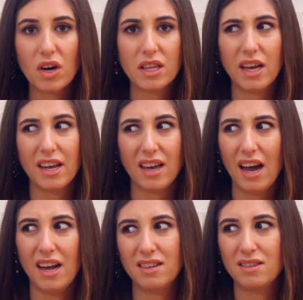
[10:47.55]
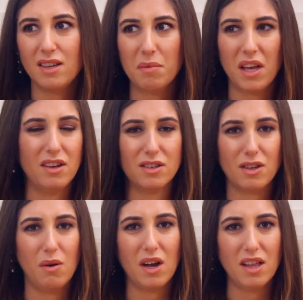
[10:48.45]
and had something else
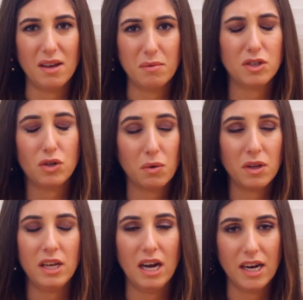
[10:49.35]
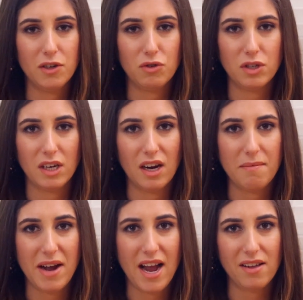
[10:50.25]
going on that was totally not interesting and
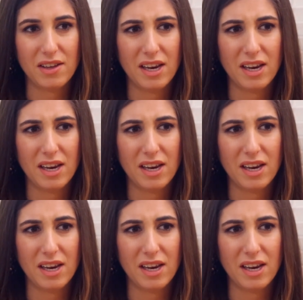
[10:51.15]
up my alley.